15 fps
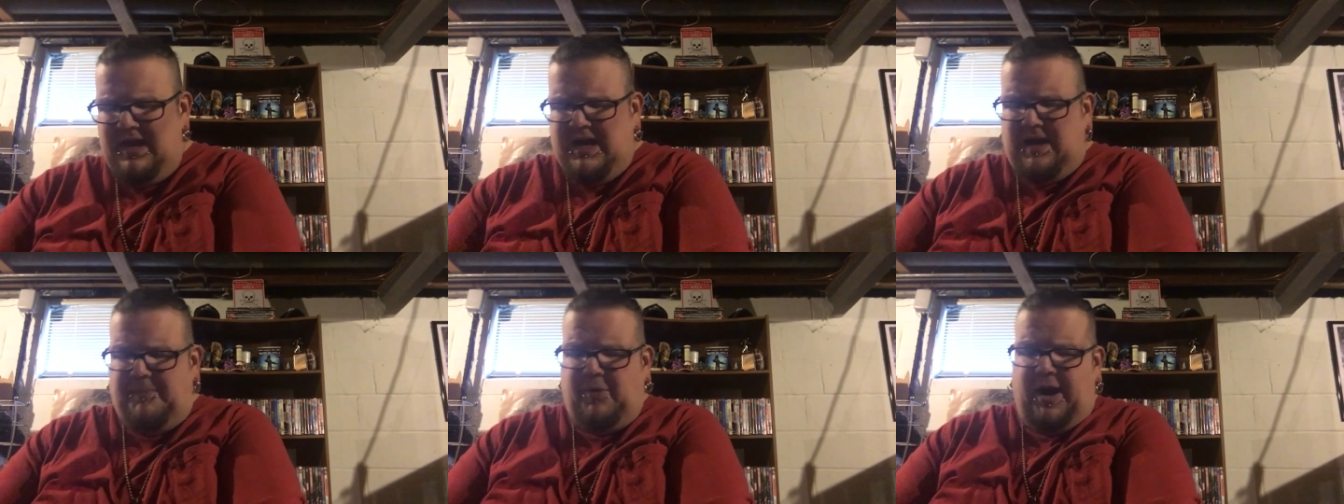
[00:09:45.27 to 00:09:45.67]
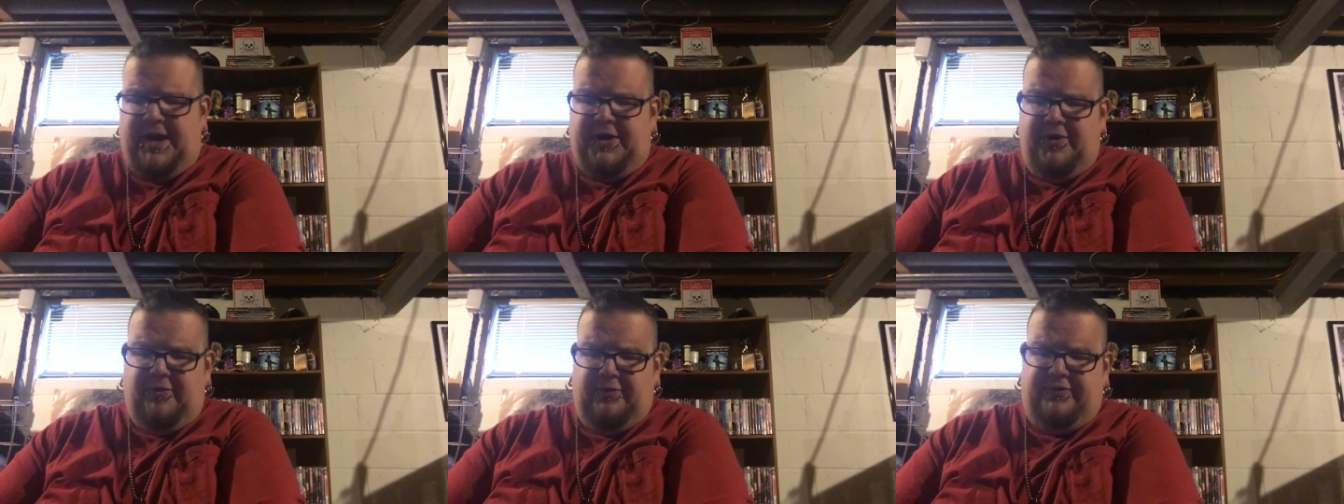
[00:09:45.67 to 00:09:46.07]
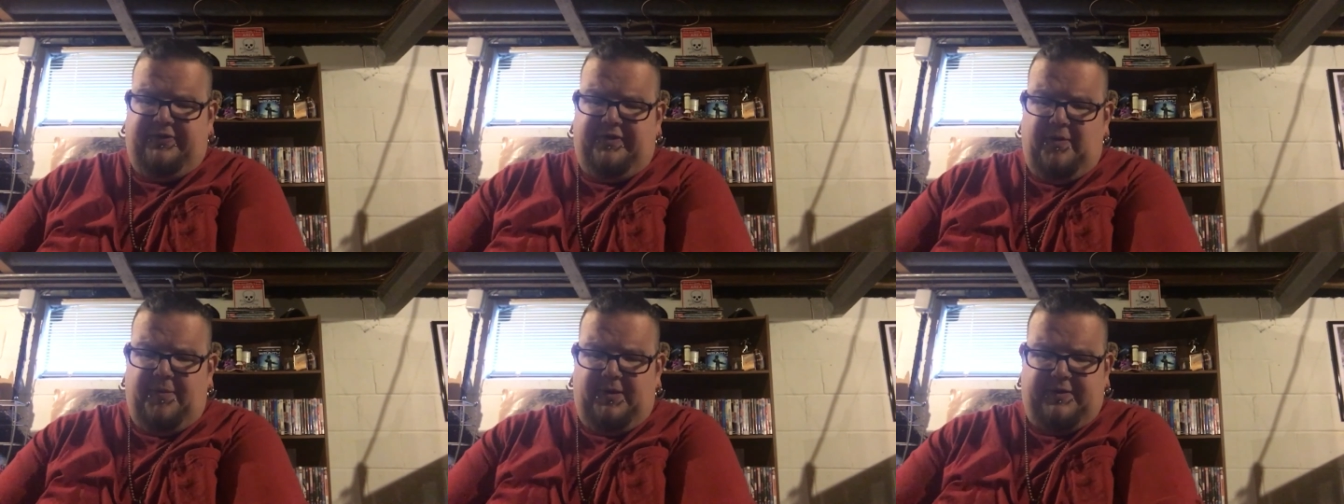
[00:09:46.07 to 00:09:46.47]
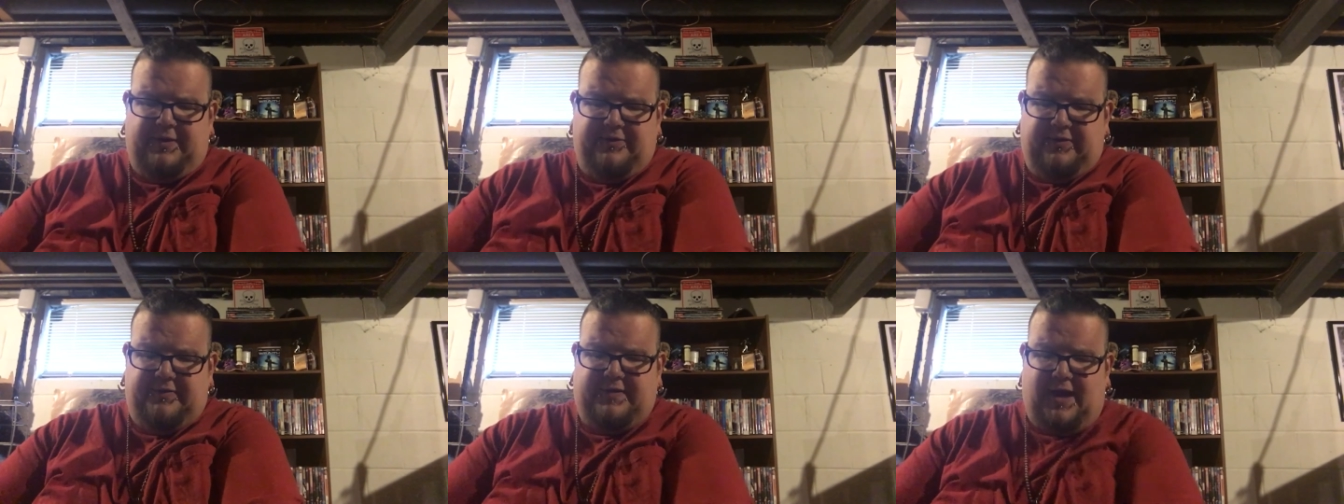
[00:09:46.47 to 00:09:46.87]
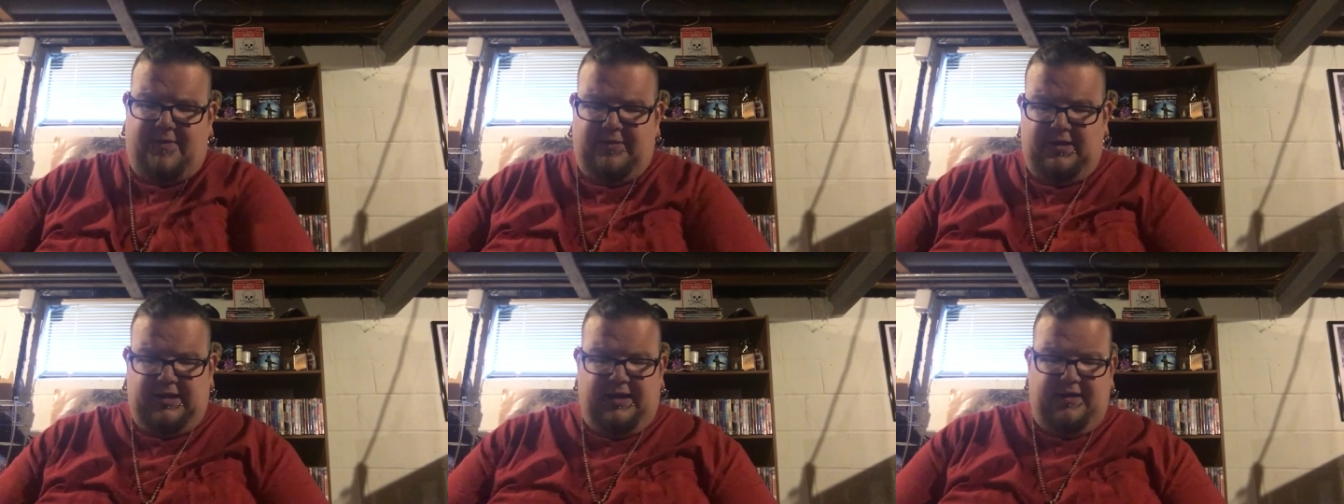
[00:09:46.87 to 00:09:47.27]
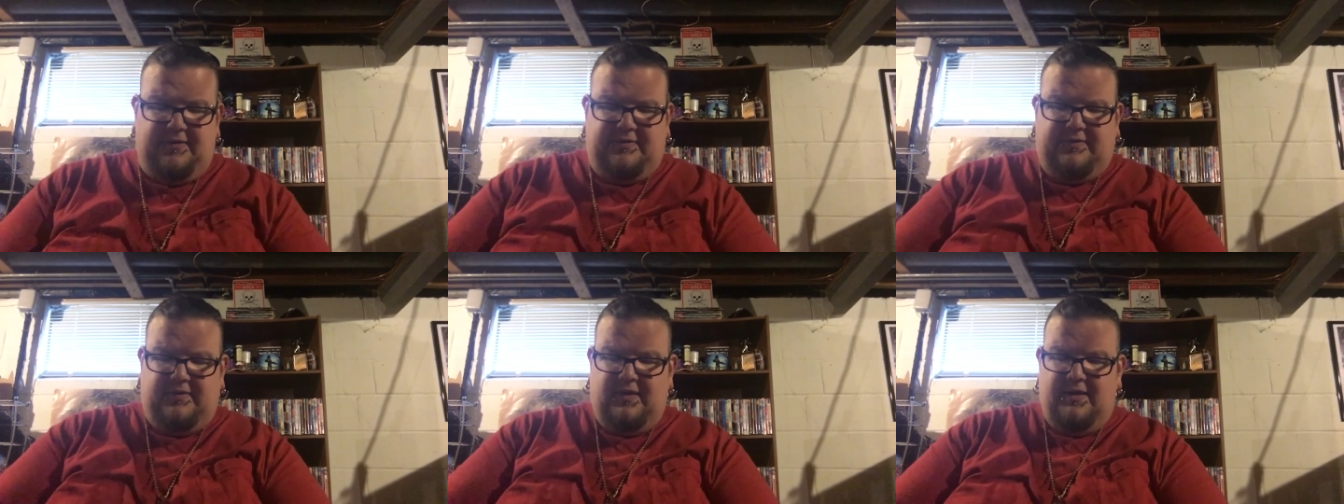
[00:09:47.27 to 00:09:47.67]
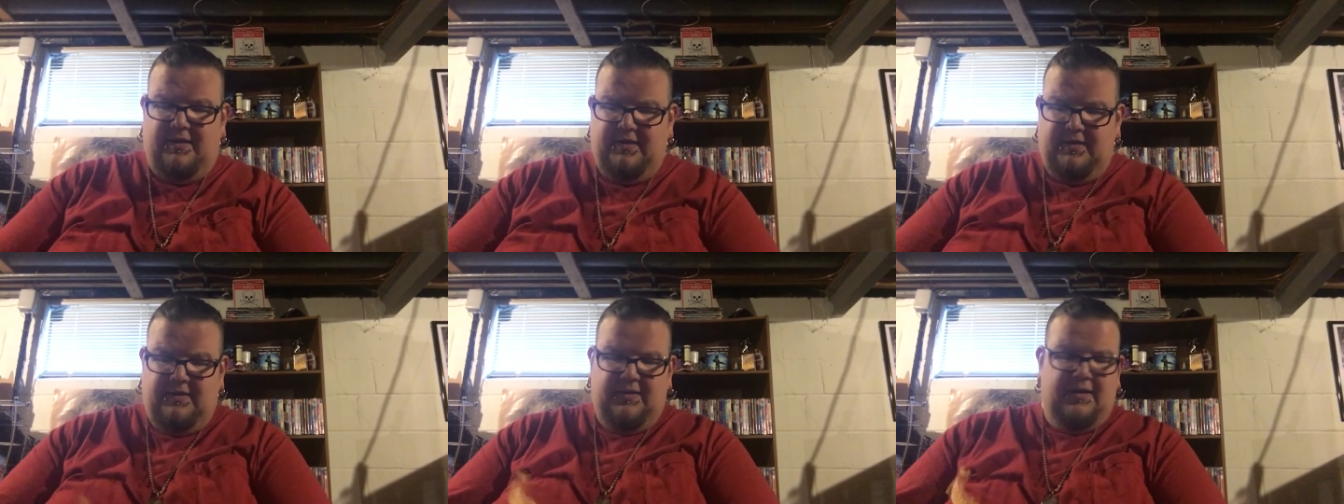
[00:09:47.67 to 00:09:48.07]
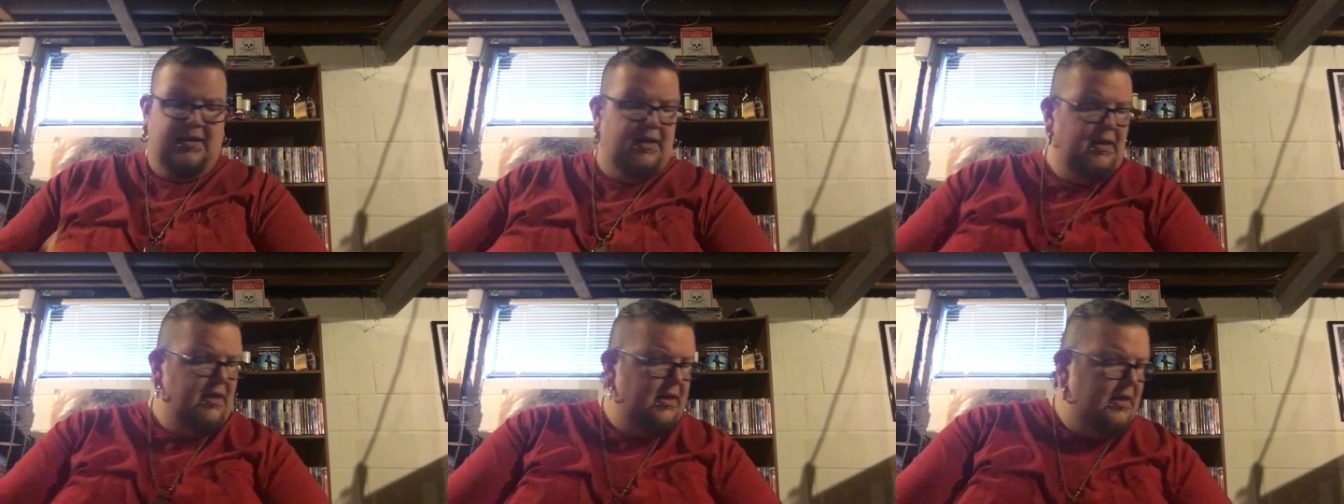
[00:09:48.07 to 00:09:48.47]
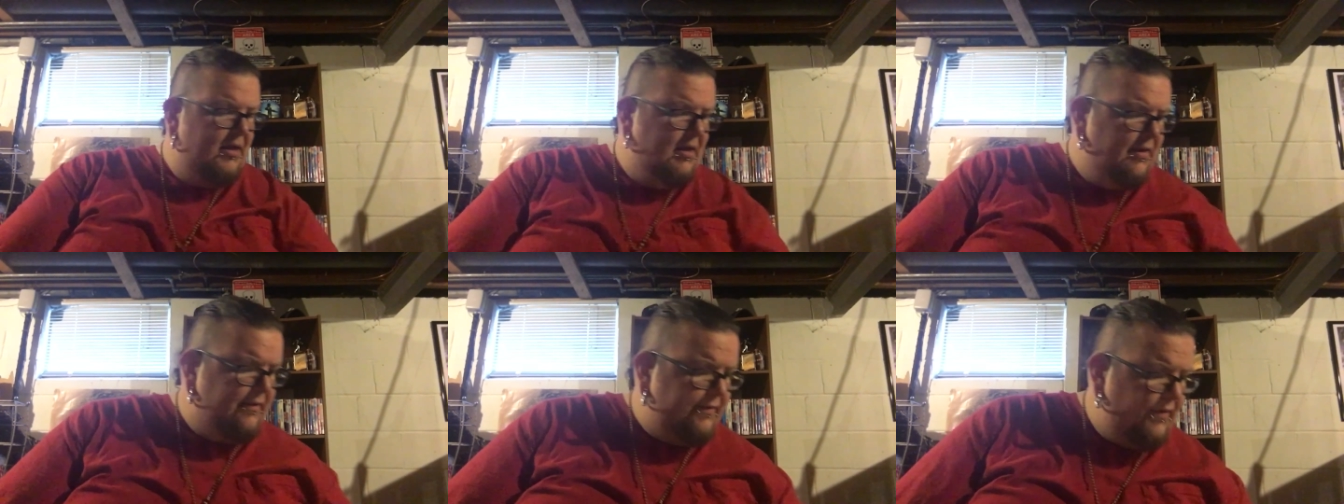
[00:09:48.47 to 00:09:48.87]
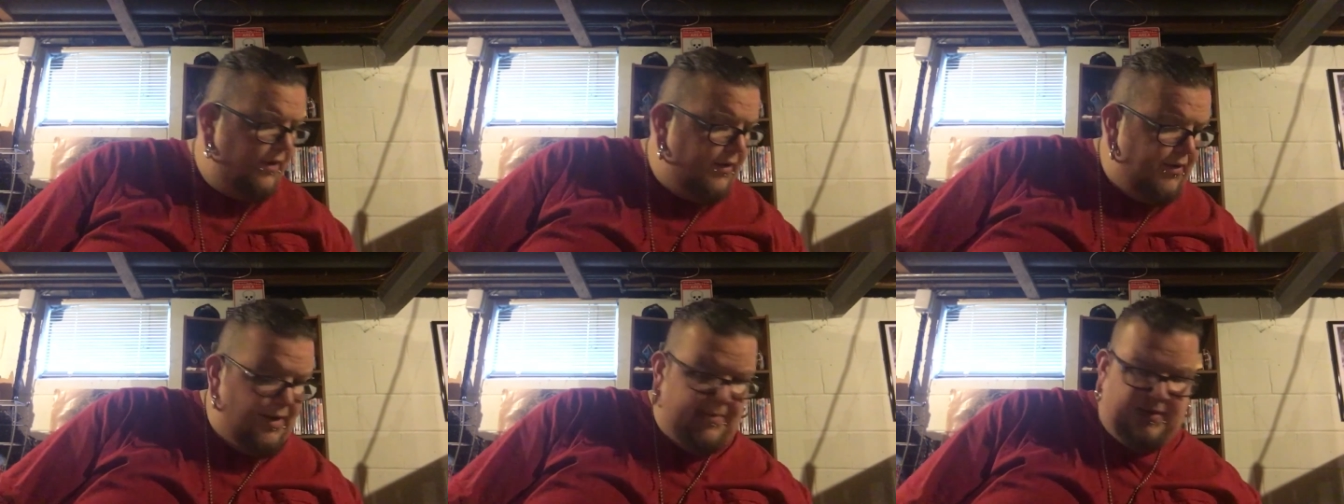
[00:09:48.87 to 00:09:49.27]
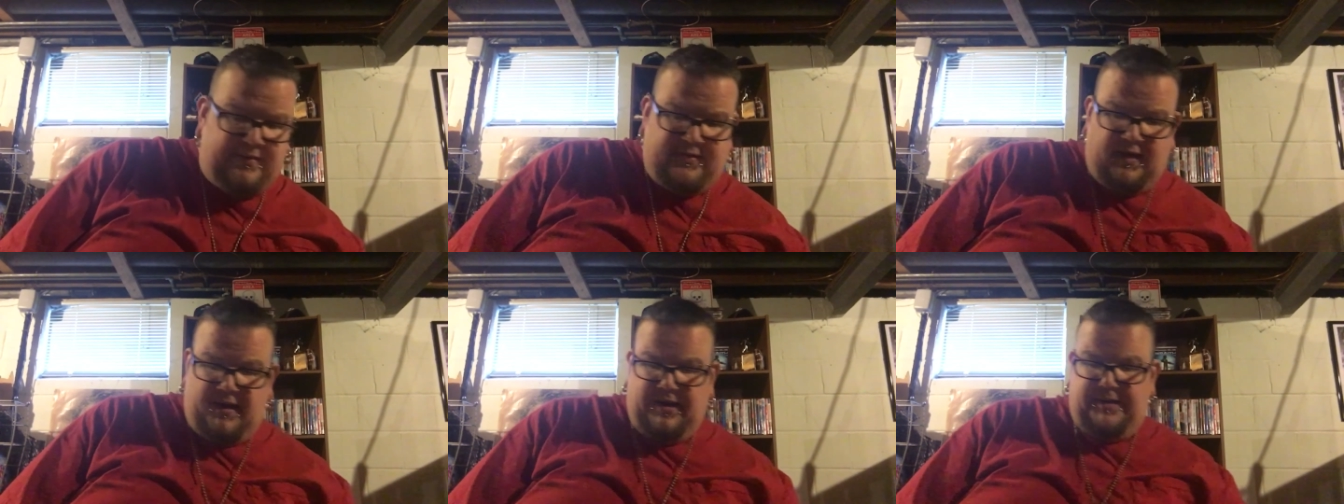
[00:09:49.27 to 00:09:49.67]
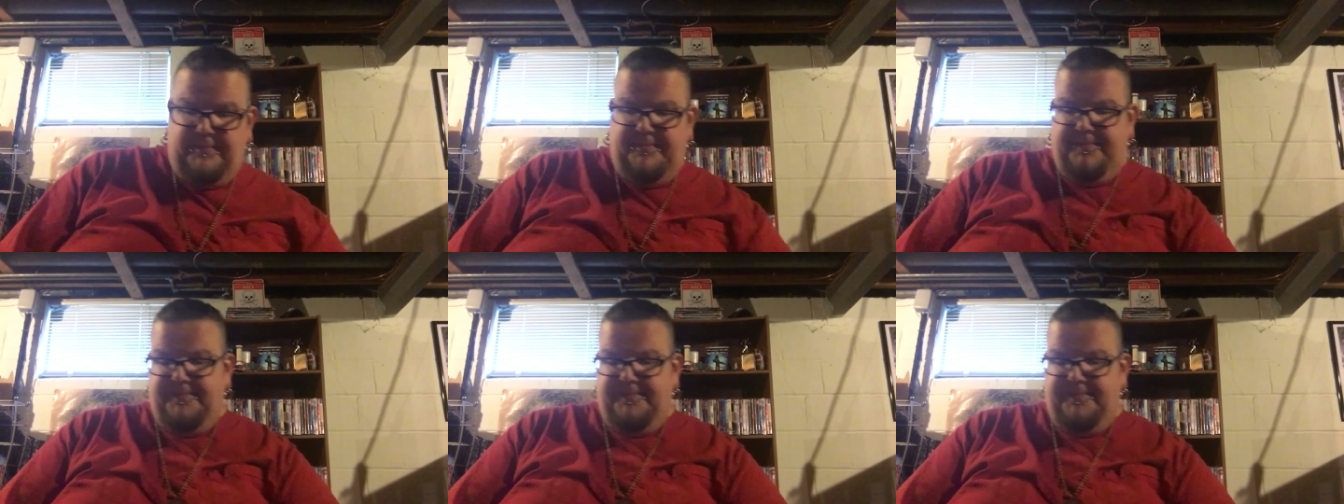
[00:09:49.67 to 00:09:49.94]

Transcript: a brand new steelbook that just got released. So I'm excited.